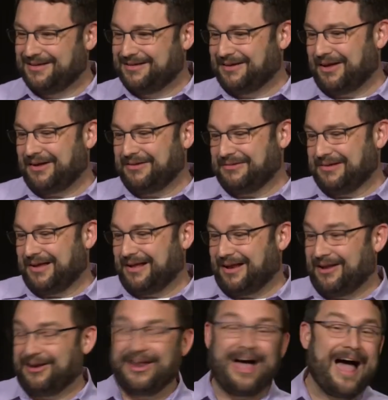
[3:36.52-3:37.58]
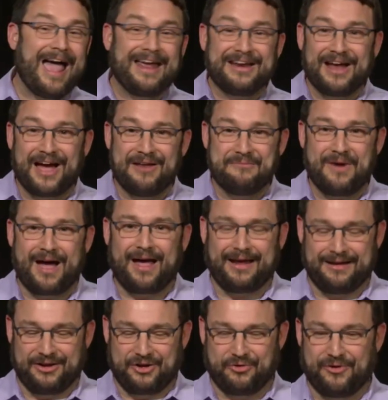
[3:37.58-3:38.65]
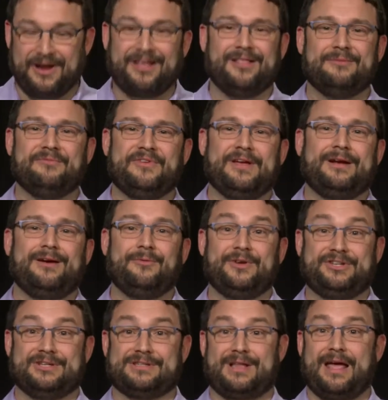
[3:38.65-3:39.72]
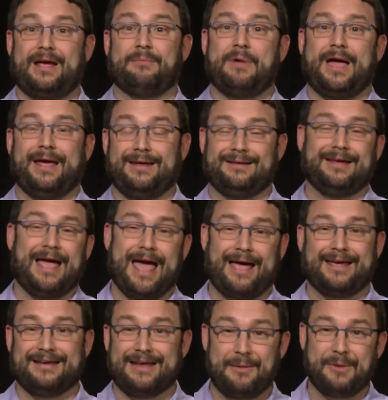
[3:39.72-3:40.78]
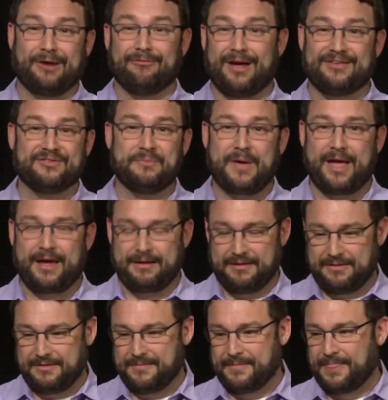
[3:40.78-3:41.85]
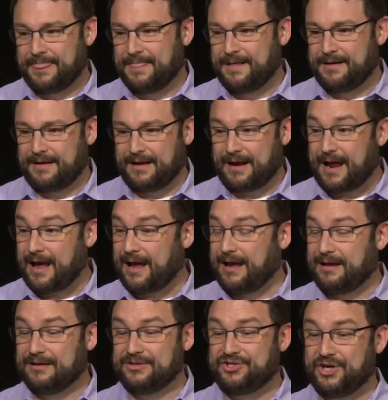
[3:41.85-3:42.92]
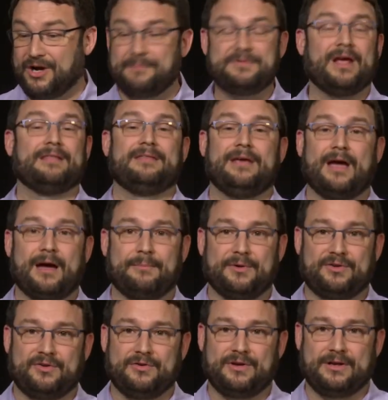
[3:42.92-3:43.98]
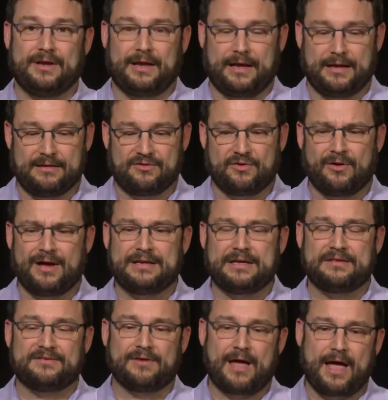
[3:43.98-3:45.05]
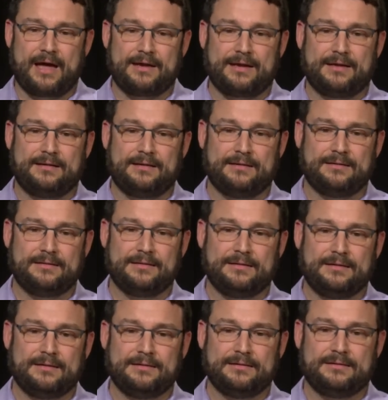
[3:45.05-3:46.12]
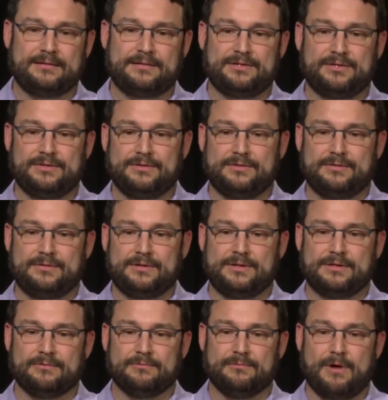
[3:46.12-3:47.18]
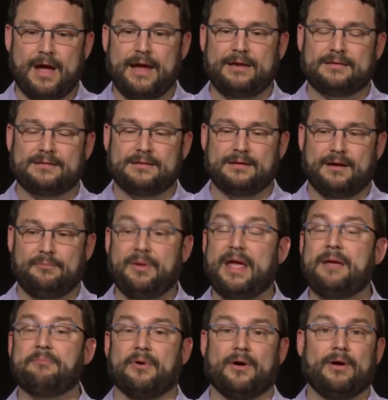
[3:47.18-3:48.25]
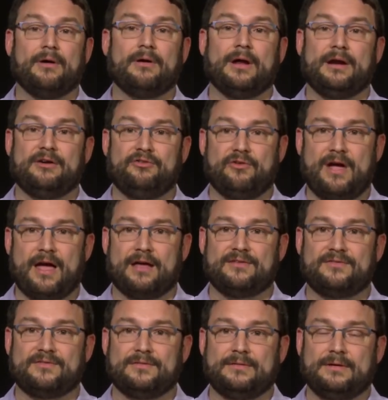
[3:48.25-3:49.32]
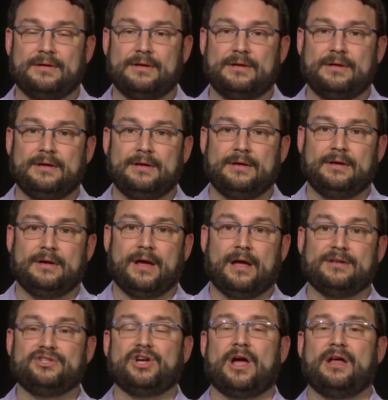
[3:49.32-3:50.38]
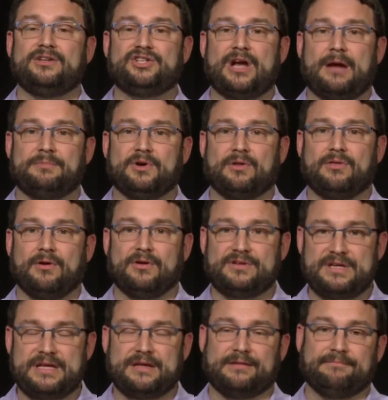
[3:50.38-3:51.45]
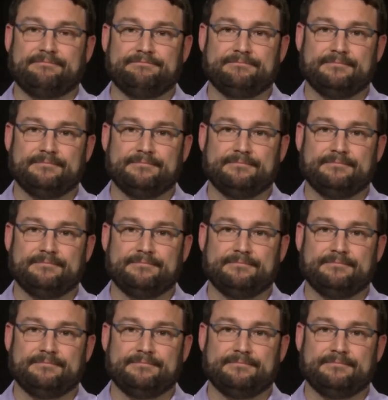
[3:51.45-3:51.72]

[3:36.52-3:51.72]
a line on my curriculum vitae, which is like my academic resume. And I jumped at the opportunity, and so I decided to write a paper, an address, on John chapter 13,